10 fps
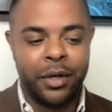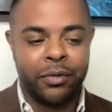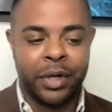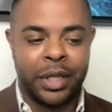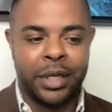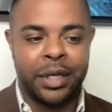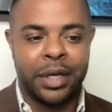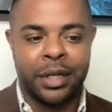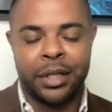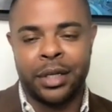Really
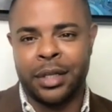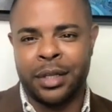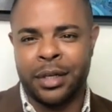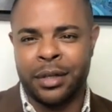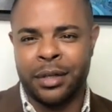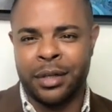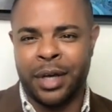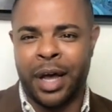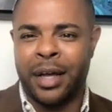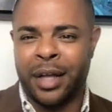kind of
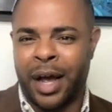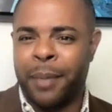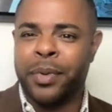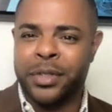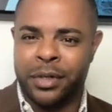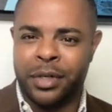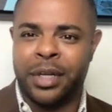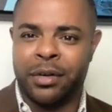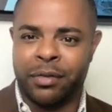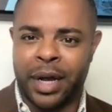the
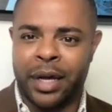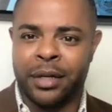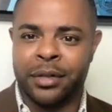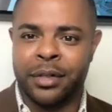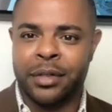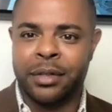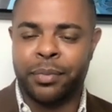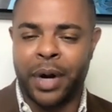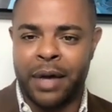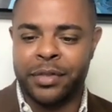opportunity around
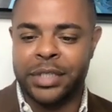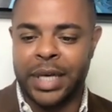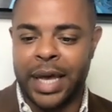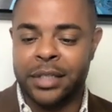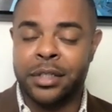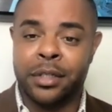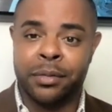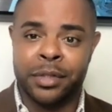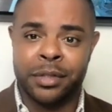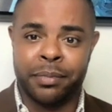privacy has to do
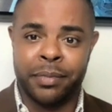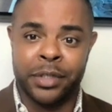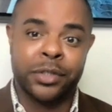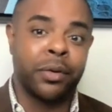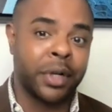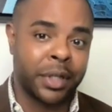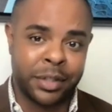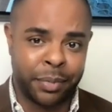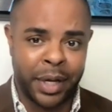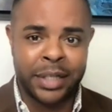with historically
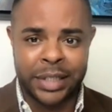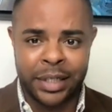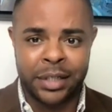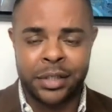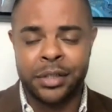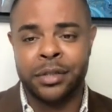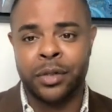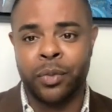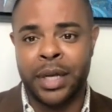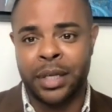supply chain issues and
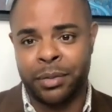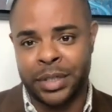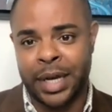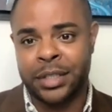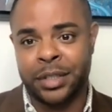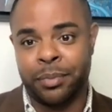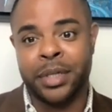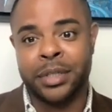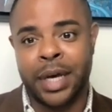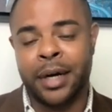the way that it was actually
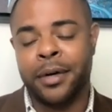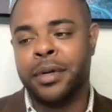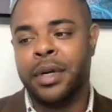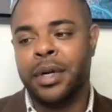built out.